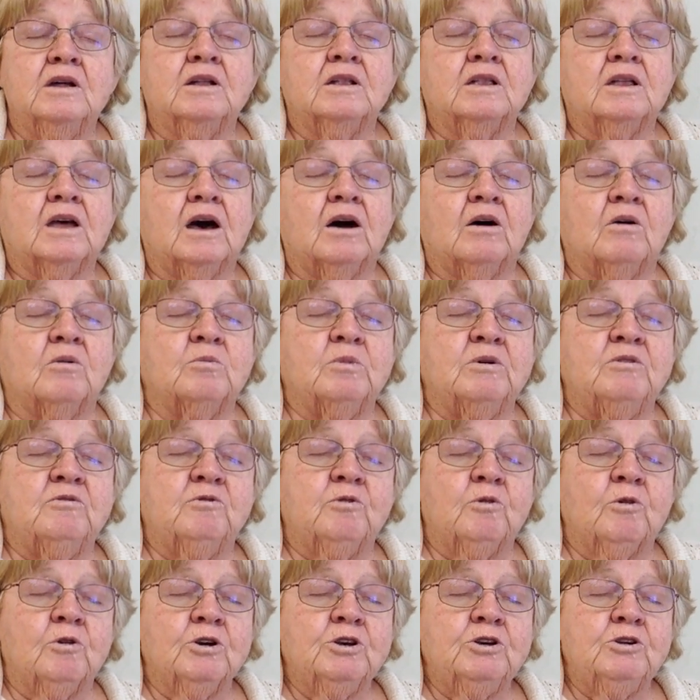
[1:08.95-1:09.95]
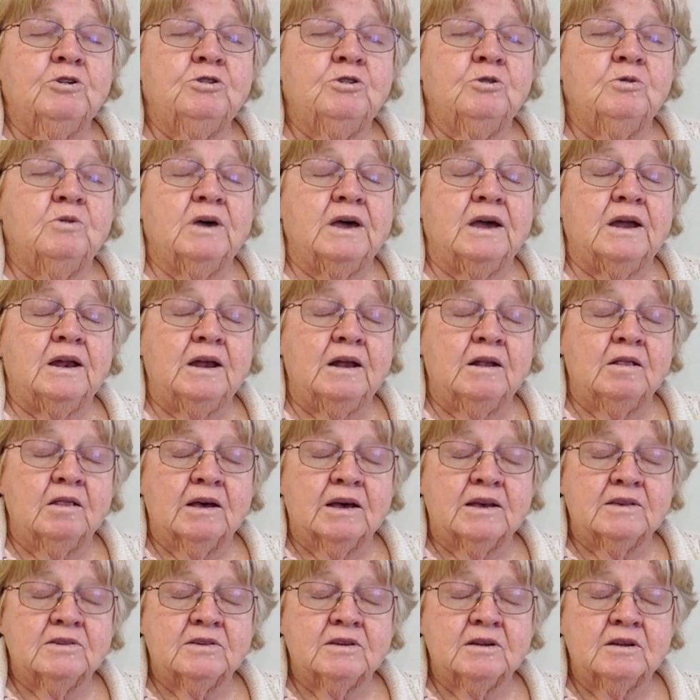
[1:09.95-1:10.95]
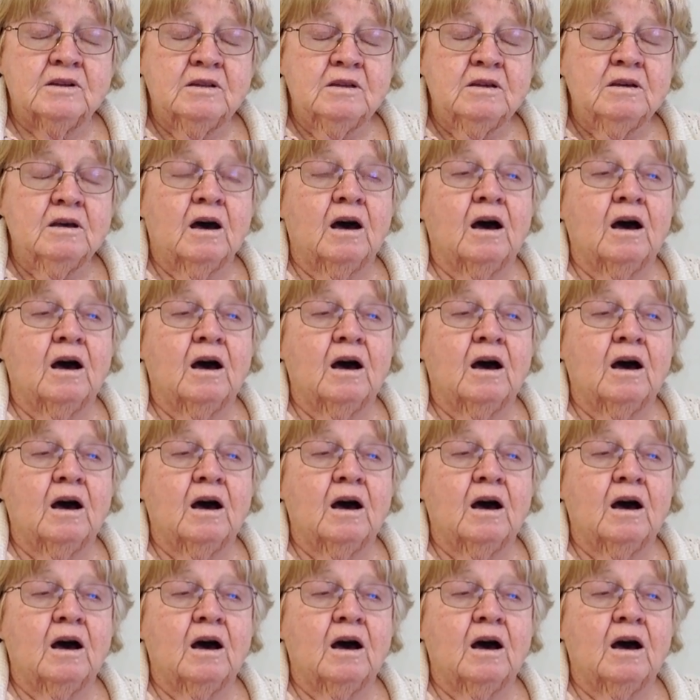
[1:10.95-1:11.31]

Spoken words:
Now, before you do any lesson,